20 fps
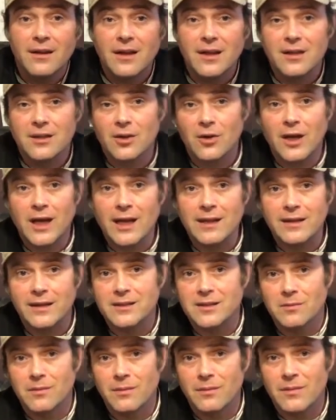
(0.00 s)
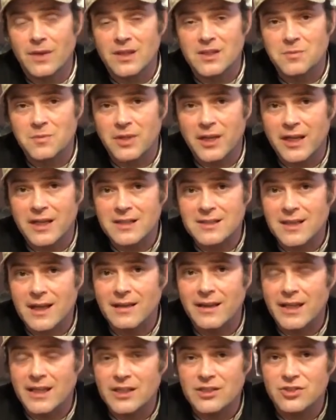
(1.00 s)
And a little highlight to his play, it's
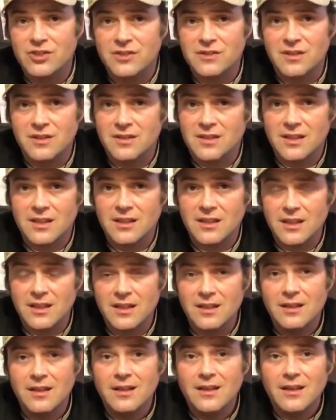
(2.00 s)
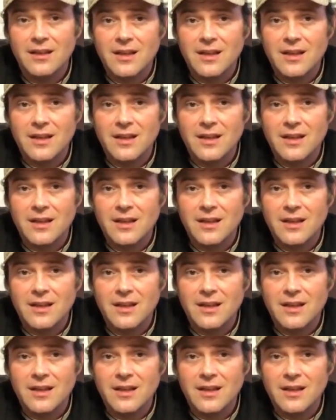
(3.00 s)
not like he's just a TD.